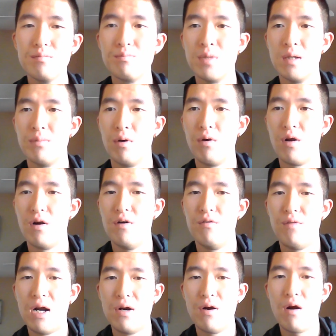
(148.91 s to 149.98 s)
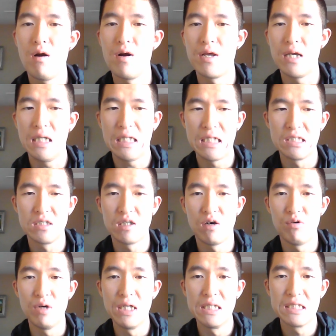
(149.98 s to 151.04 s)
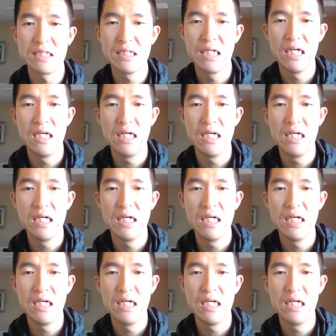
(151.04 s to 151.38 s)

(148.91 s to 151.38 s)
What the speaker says: people learn very early that stories